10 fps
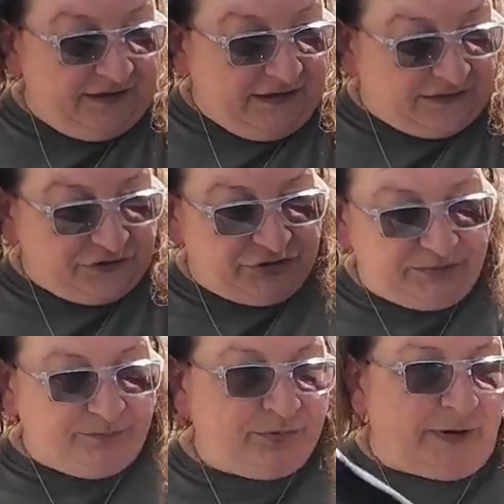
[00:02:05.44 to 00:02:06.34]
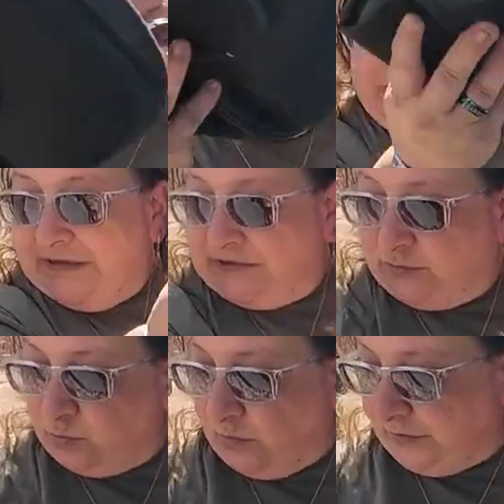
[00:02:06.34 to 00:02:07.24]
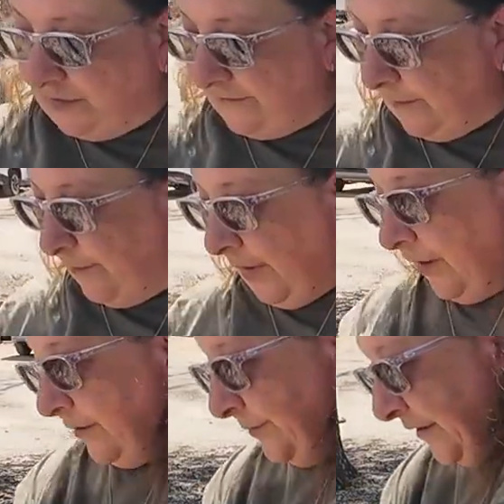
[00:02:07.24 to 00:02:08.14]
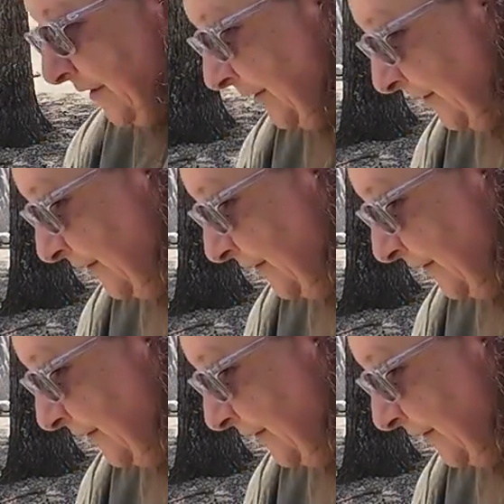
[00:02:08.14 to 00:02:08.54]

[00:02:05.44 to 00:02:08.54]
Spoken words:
And Jim probably has one of the bottoms. Yes, he